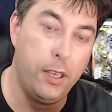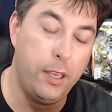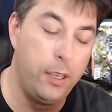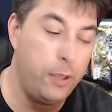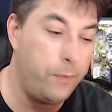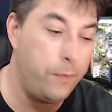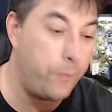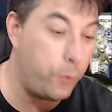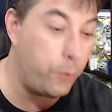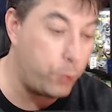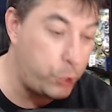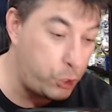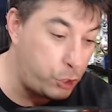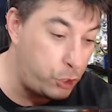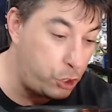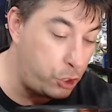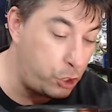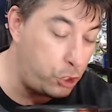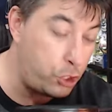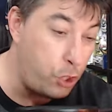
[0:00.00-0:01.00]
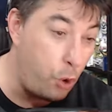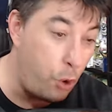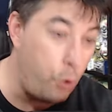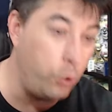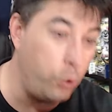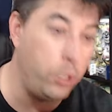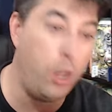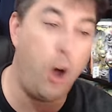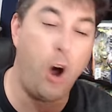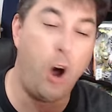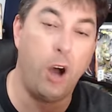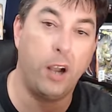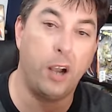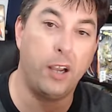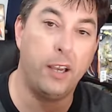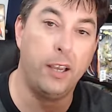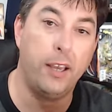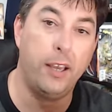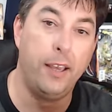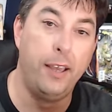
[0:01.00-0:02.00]
for so long,
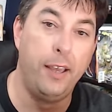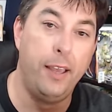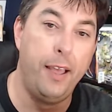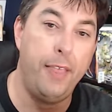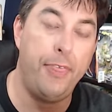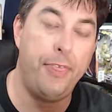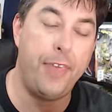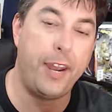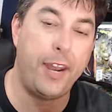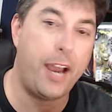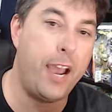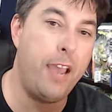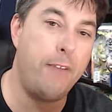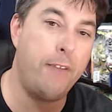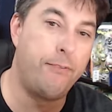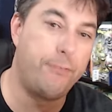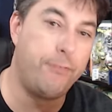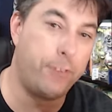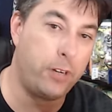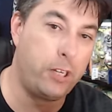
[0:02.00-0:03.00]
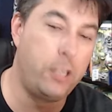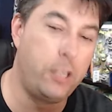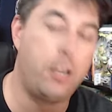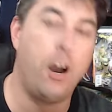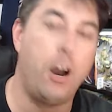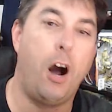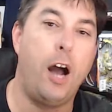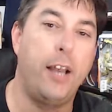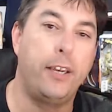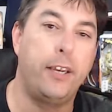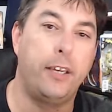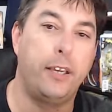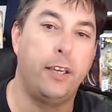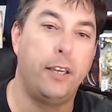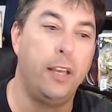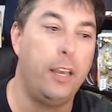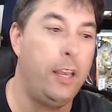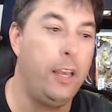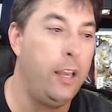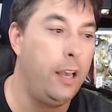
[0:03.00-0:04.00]
that I have forgotten
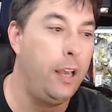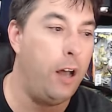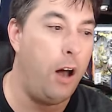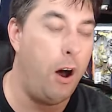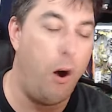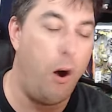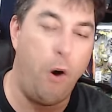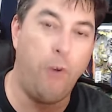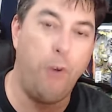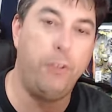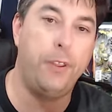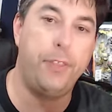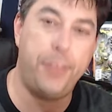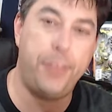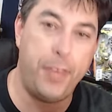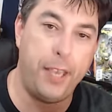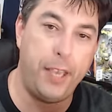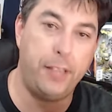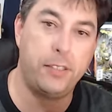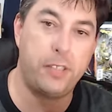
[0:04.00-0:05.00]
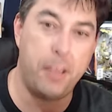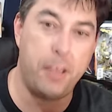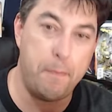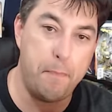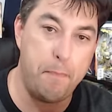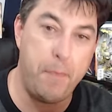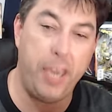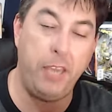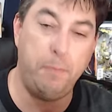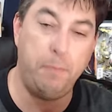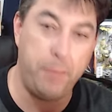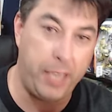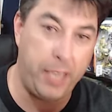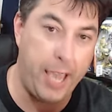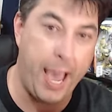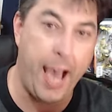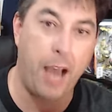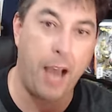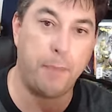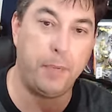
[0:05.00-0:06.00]
all the things that made me
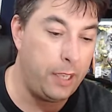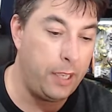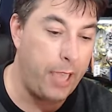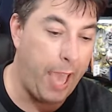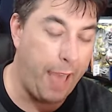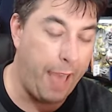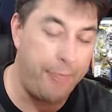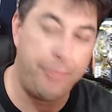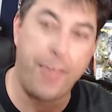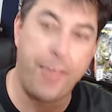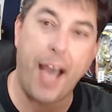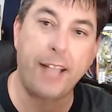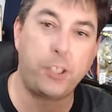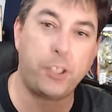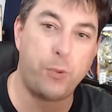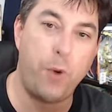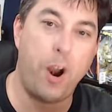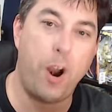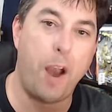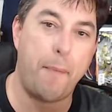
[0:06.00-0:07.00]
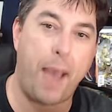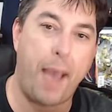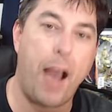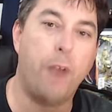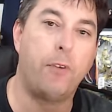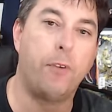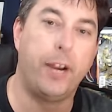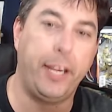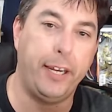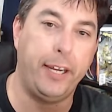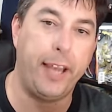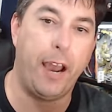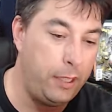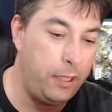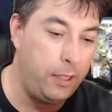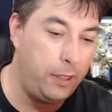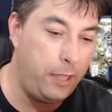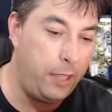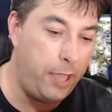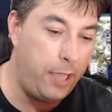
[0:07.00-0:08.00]
happy. And that's where I'm at right now.
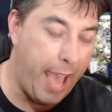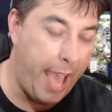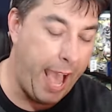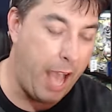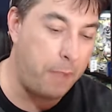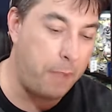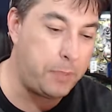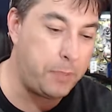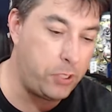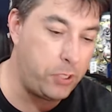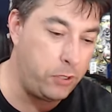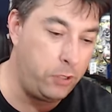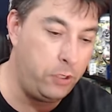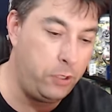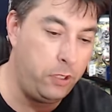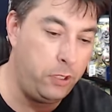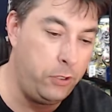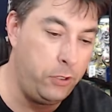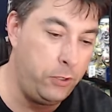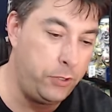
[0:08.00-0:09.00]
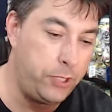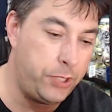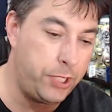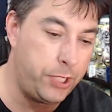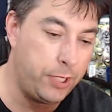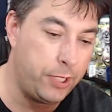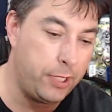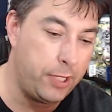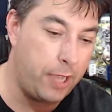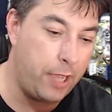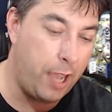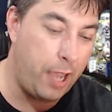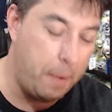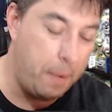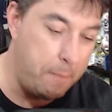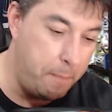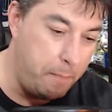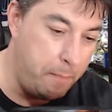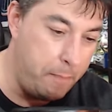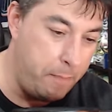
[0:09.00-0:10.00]
The absolute
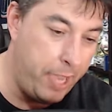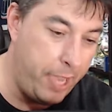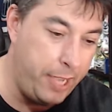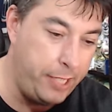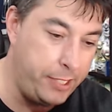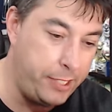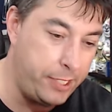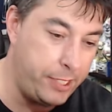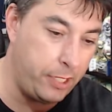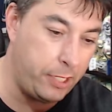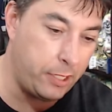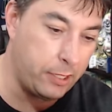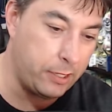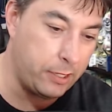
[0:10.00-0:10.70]
amazing